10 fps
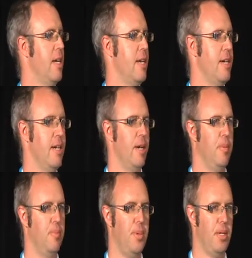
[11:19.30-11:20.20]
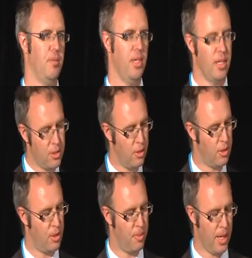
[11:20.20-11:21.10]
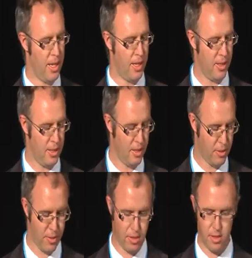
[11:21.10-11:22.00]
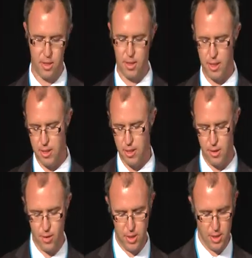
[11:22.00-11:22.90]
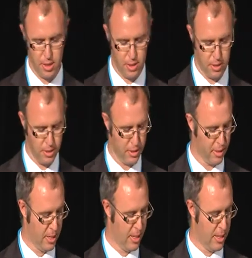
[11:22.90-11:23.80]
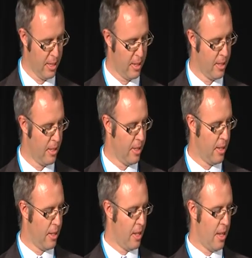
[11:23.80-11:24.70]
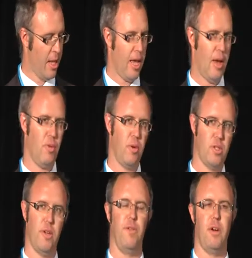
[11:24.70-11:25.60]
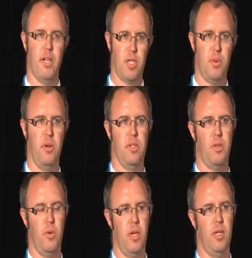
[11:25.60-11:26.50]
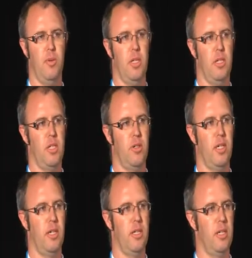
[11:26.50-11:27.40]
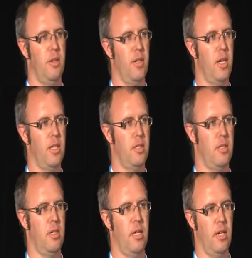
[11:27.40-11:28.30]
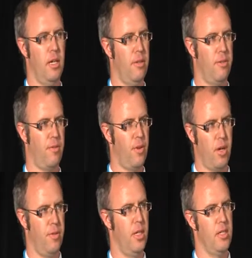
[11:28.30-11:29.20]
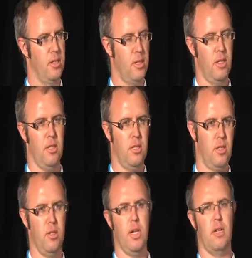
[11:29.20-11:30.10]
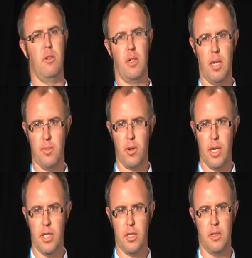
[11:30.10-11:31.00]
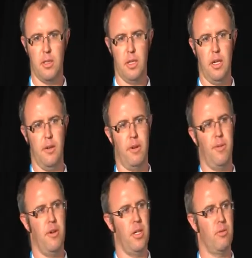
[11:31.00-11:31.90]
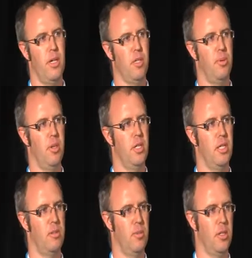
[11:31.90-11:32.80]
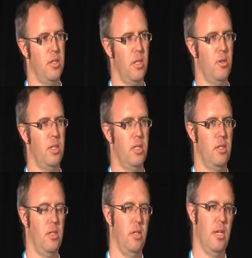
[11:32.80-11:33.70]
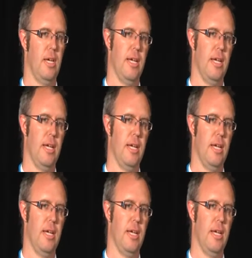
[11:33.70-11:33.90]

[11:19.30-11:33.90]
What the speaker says: but we think it's not too bad as far as the university goes. And we're also very experienced to working with industry. I think over the last 5 years, it's 200 collaborations and various range of projects, from consulting to